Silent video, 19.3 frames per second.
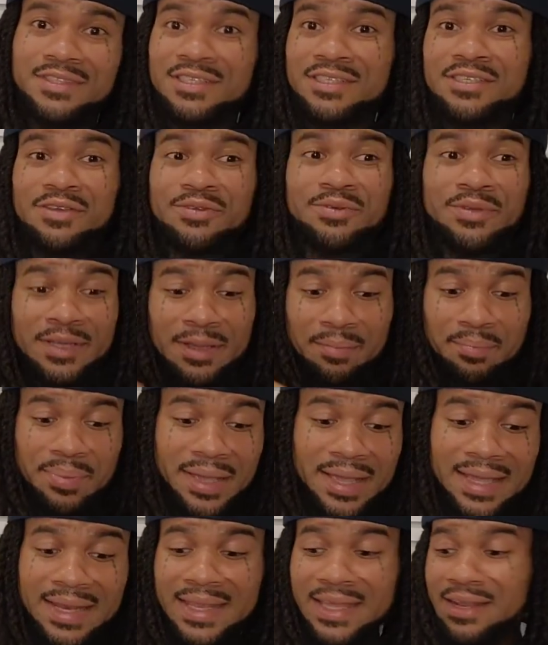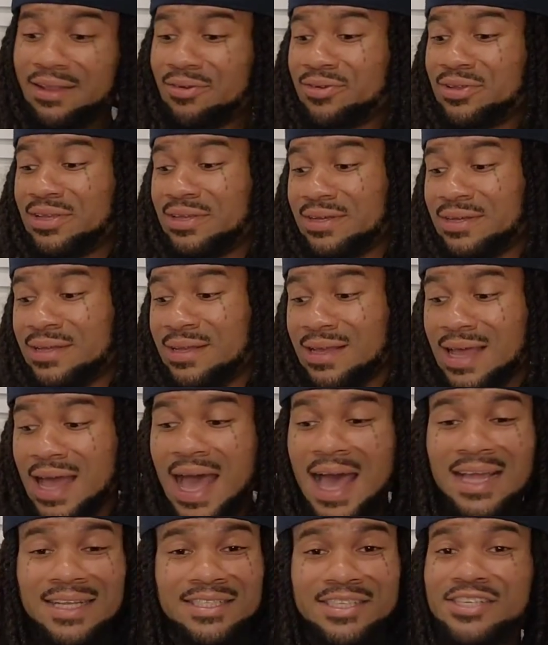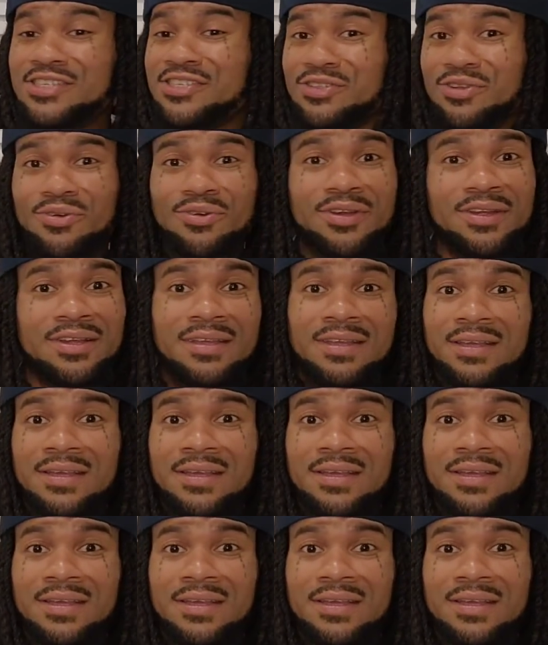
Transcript: So you could pin it on your IG story.